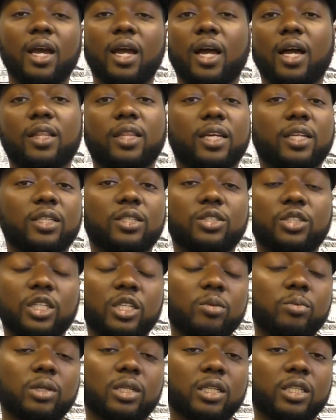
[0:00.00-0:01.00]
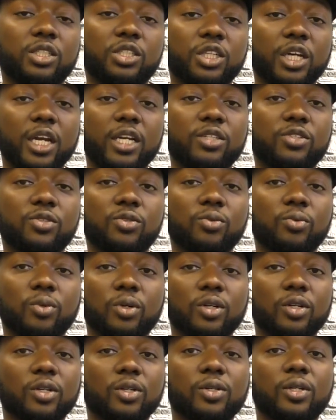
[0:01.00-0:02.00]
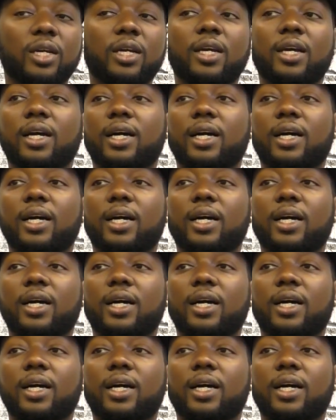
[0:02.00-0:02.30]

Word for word: how they legitimately changed the world,